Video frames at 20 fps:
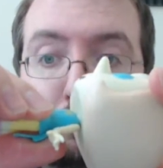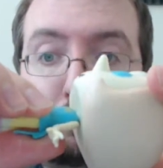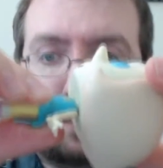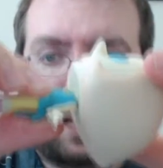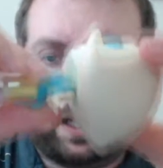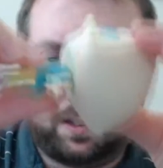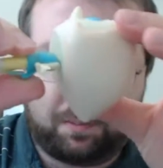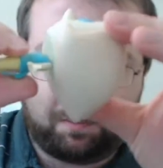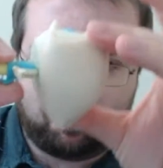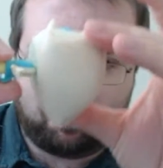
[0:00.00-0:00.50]

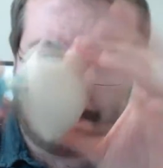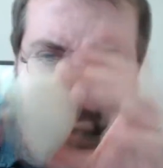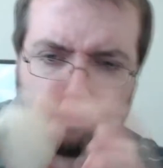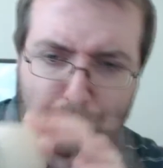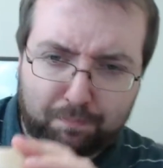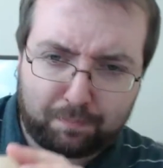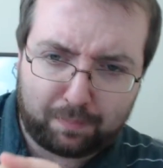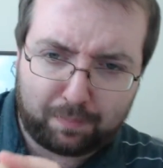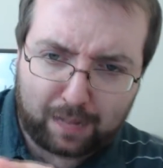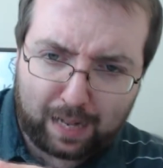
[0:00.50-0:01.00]
That's
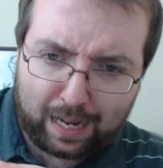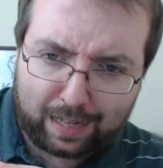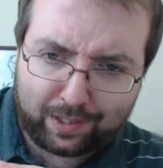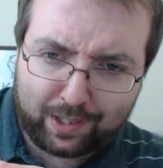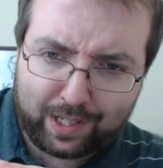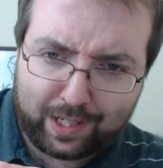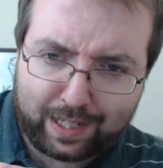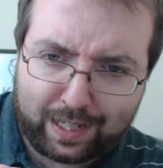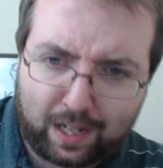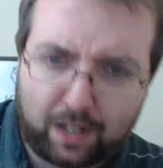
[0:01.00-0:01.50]

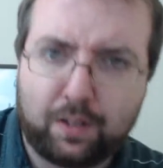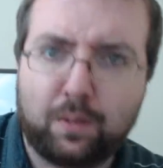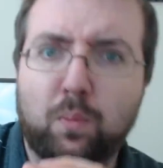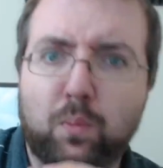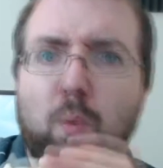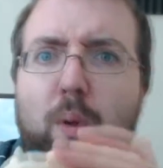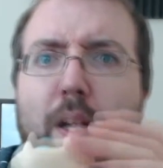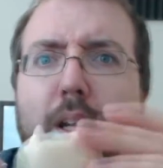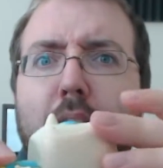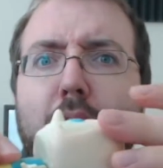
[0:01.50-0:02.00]
actually kind of
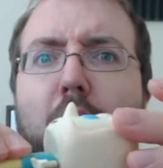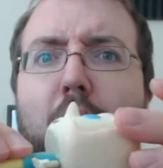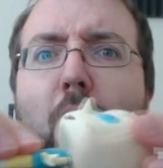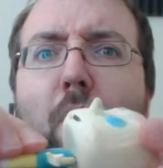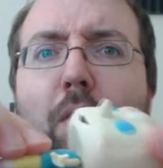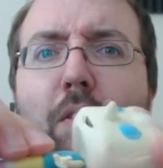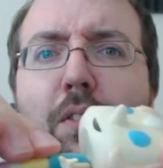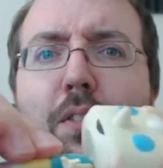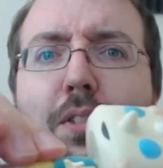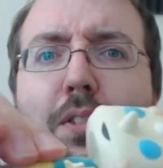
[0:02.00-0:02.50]
weird on